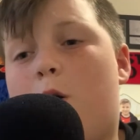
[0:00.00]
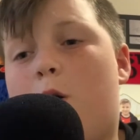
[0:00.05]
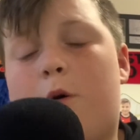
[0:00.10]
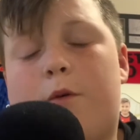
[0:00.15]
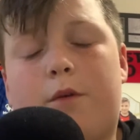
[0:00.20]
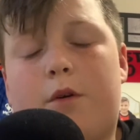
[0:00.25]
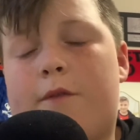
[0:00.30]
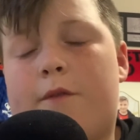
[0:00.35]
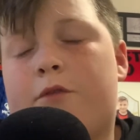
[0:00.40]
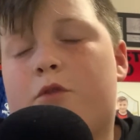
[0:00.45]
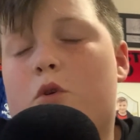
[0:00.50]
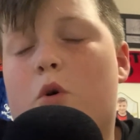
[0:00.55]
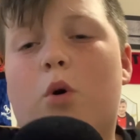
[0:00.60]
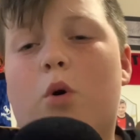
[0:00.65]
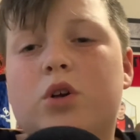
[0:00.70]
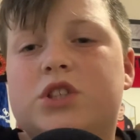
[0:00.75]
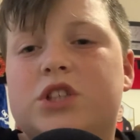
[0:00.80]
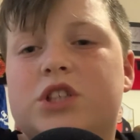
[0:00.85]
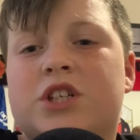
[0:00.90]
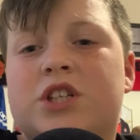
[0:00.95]
Of
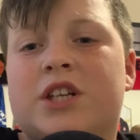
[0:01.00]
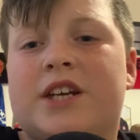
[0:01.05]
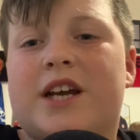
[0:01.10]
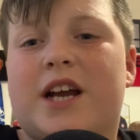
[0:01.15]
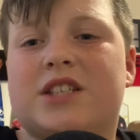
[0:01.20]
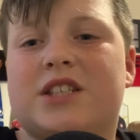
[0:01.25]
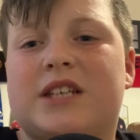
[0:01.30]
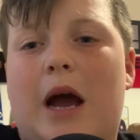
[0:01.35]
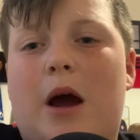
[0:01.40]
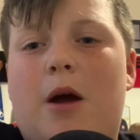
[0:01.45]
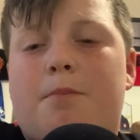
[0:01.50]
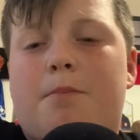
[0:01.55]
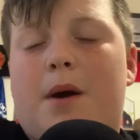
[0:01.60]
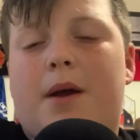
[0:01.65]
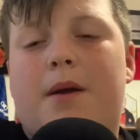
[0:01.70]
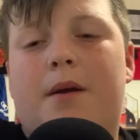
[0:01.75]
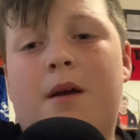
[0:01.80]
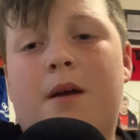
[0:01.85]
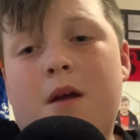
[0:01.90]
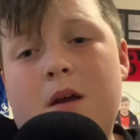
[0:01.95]
course, he's going to get scouted by
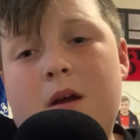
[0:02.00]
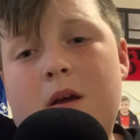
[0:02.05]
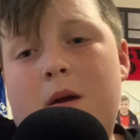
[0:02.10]
you.